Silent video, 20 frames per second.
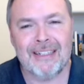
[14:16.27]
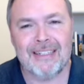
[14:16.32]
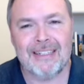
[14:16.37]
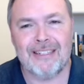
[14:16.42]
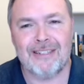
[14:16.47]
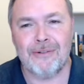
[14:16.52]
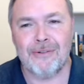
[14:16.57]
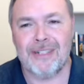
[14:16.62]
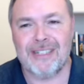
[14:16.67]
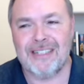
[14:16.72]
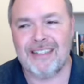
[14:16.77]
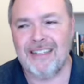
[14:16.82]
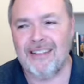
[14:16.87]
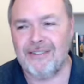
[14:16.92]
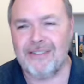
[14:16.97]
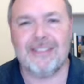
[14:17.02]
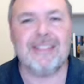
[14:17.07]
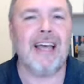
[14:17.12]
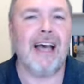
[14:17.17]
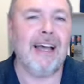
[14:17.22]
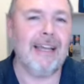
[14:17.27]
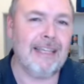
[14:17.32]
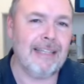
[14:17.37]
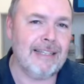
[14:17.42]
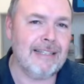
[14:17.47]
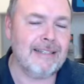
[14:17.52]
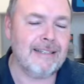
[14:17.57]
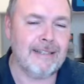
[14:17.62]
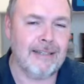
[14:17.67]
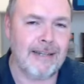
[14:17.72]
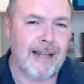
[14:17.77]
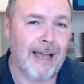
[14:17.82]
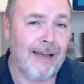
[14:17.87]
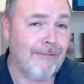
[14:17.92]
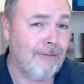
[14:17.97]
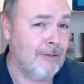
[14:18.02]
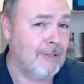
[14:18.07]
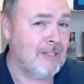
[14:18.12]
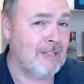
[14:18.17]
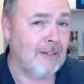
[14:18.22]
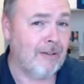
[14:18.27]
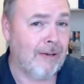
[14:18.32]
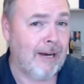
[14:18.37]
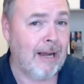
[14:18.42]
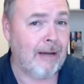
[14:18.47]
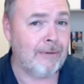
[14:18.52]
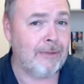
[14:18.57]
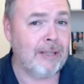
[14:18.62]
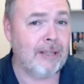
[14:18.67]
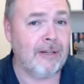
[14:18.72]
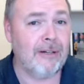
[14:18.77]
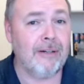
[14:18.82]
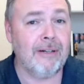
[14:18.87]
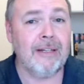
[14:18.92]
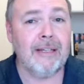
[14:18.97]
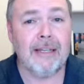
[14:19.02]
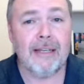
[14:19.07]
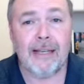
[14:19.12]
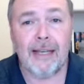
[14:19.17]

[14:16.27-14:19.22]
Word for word: So it, there's tie-ins to novels that are out there,